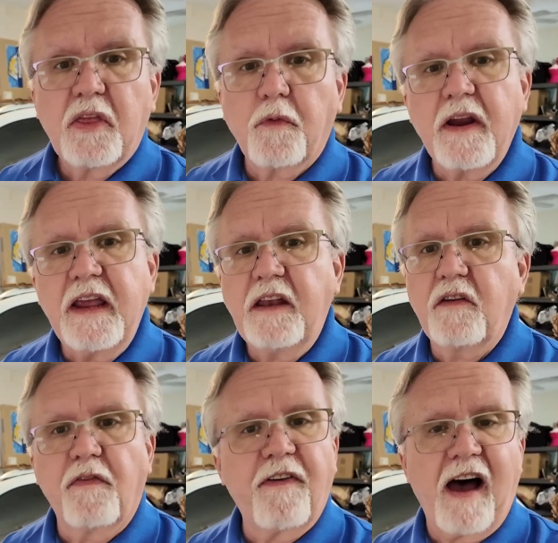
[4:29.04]
3
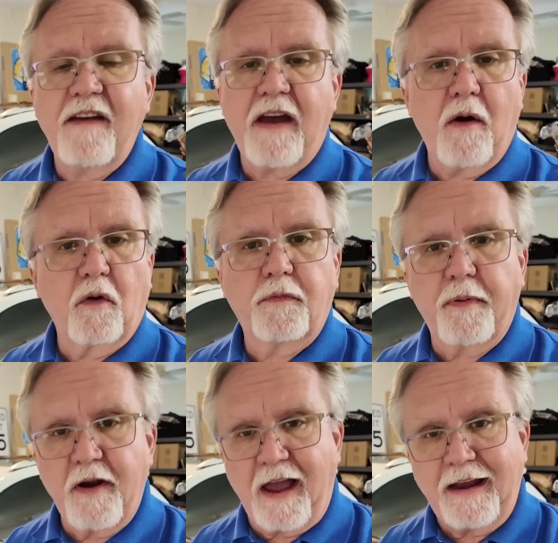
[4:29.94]
to 5 hours
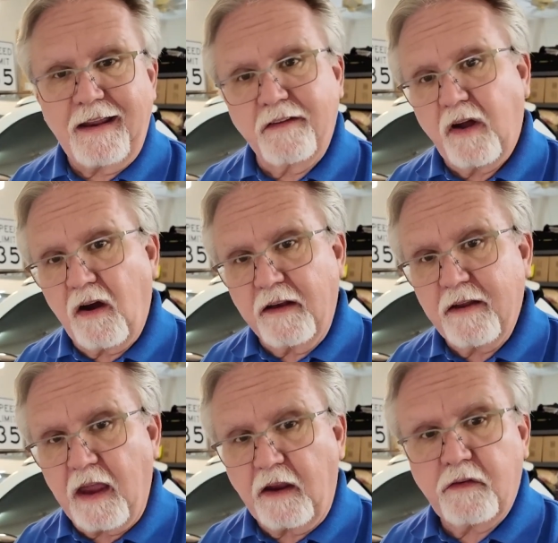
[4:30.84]
per night is all it
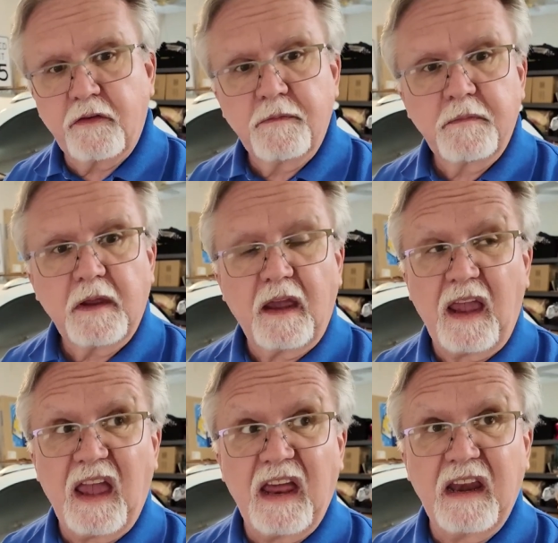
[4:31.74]
takes.
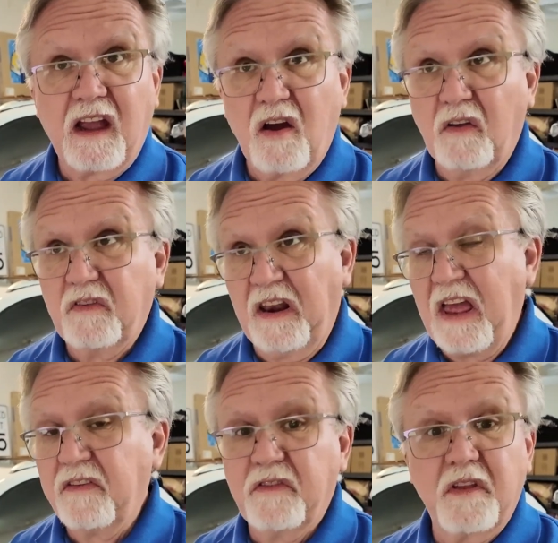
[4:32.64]
And it costs
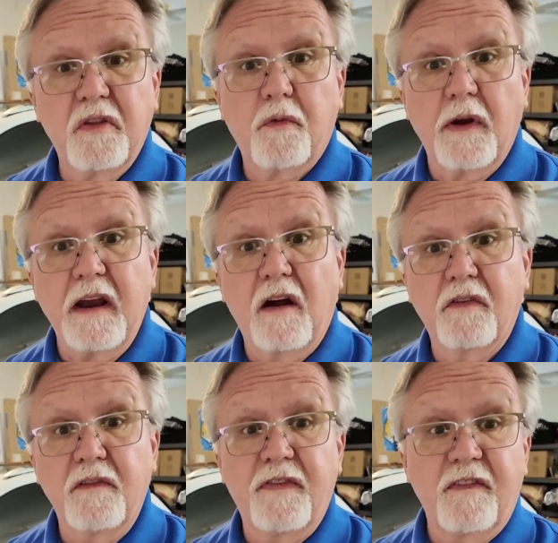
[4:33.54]
less than
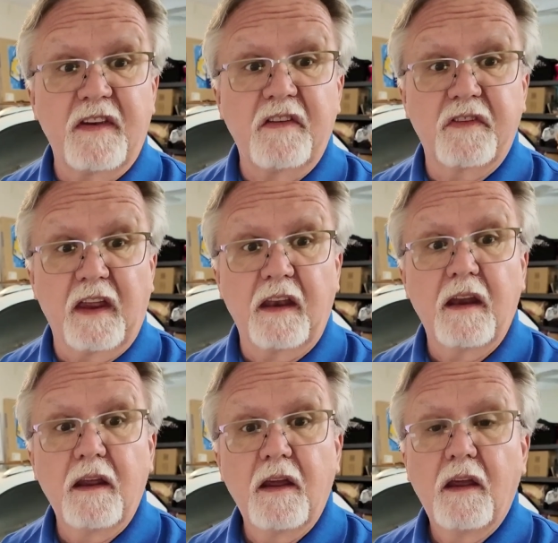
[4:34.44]
$3.50
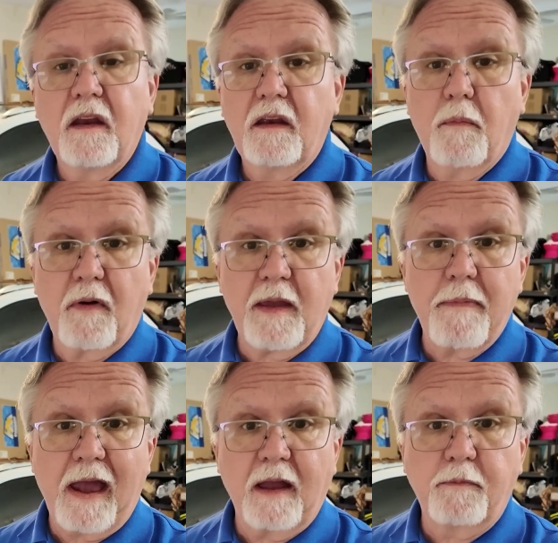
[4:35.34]
to bring
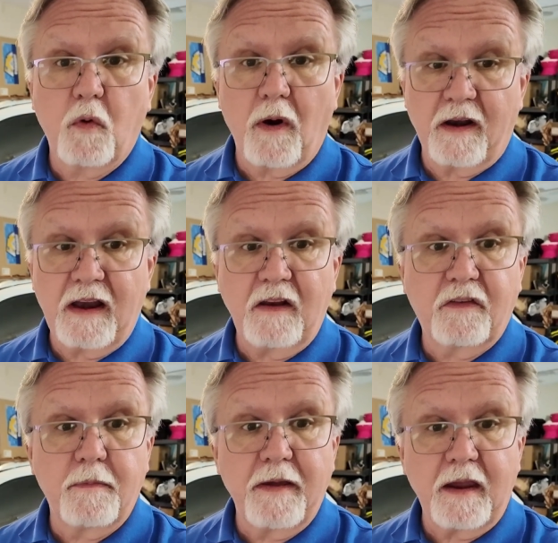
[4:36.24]
it back up to where it
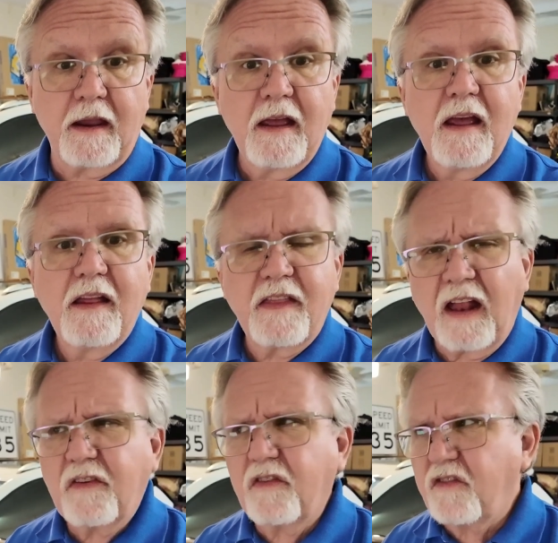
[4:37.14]
needs to be.
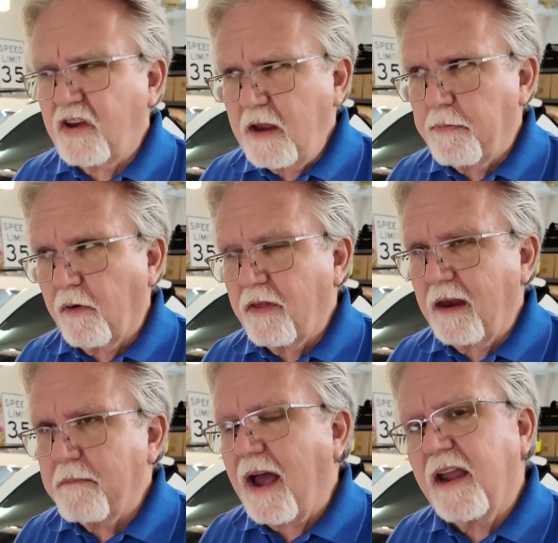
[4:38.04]
That's cheaper
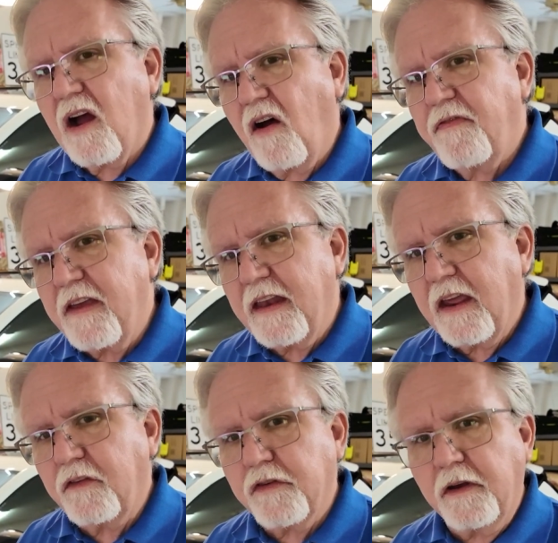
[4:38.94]
than my coffee
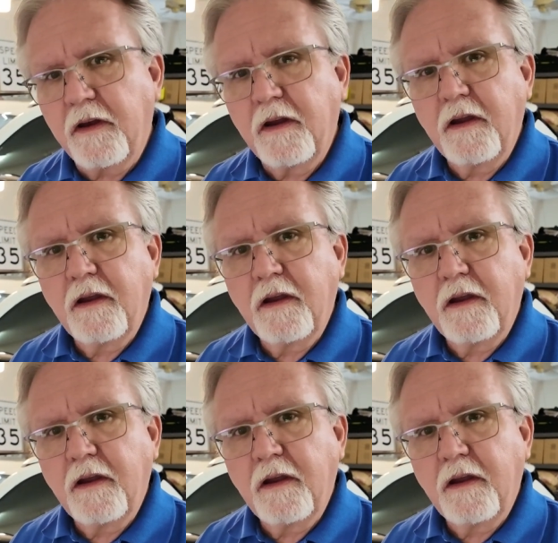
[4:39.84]
addiction.